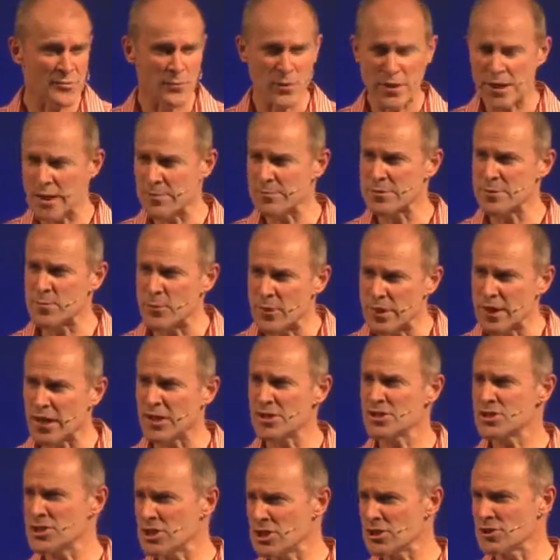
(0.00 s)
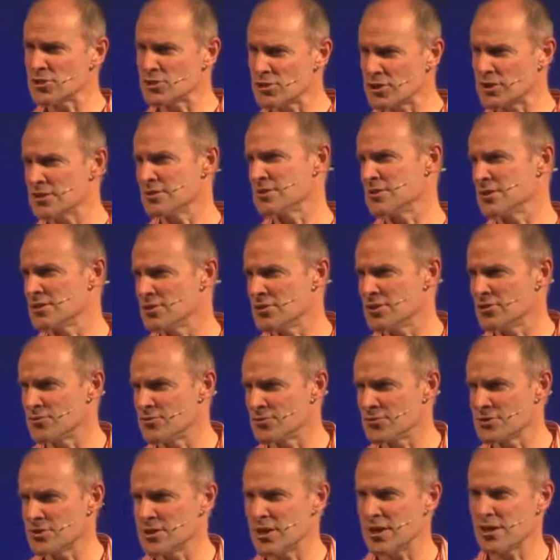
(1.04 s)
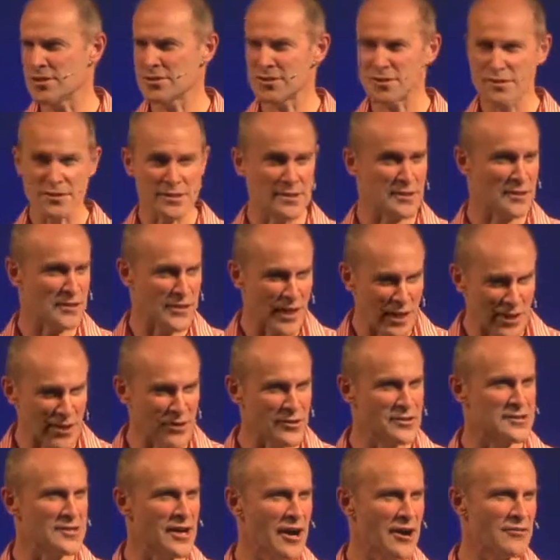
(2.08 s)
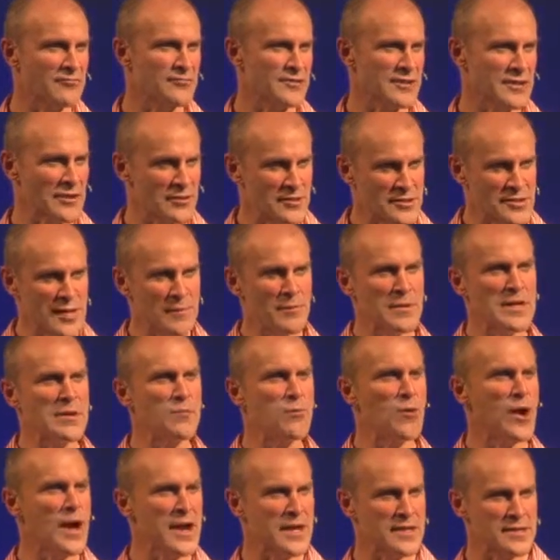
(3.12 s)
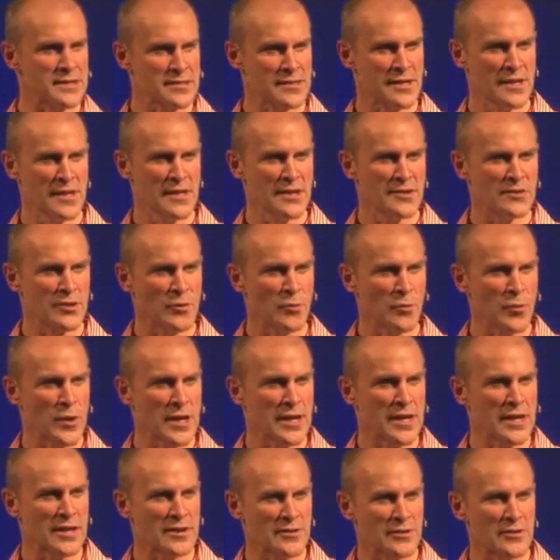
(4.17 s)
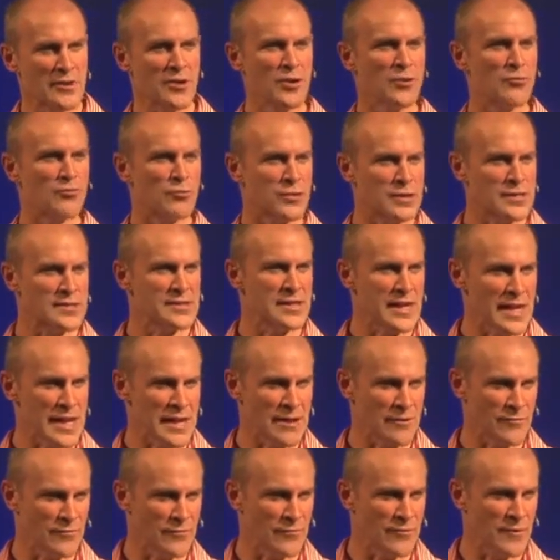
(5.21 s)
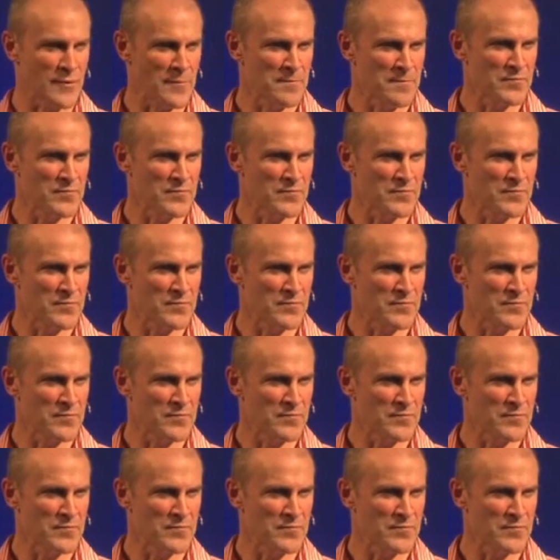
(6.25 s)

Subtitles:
We come to bring our children to children's church because they're looked after. There are so many ways that we can receive.